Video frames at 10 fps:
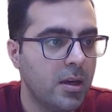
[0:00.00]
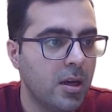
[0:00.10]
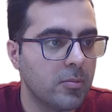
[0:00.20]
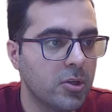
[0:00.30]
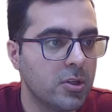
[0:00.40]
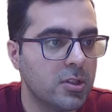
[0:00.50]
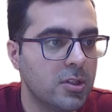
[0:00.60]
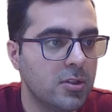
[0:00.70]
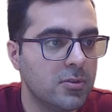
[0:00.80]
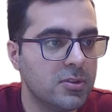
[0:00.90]
I'm going to
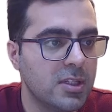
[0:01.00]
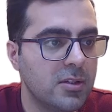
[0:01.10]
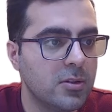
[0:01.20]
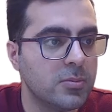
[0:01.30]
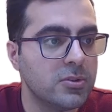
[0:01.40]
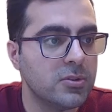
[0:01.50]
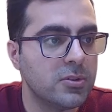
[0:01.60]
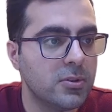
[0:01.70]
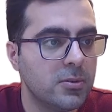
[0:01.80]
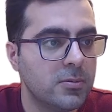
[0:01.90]
use an
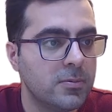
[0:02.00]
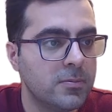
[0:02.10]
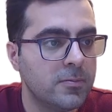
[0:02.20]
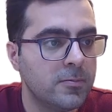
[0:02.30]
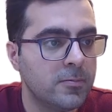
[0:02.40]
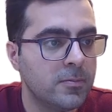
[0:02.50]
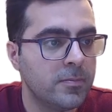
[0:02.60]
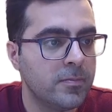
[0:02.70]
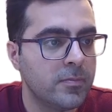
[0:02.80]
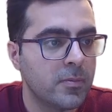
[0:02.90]
Ubuntu,
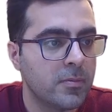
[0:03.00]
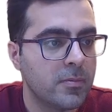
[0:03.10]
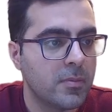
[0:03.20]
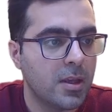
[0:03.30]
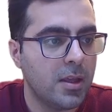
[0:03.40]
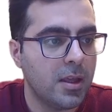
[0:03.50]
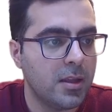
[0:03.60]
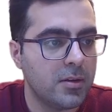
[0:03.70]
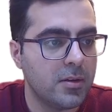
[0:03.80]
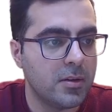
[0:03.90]

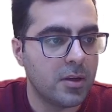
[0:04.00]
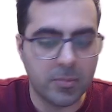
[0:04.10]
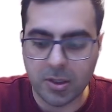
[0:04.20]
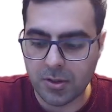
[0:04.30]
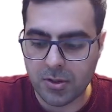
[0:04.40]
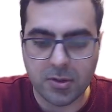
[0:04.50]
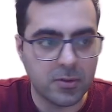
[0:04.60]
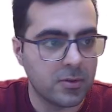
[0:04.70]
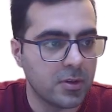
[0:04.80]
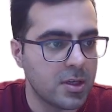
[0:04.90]
and I'm going to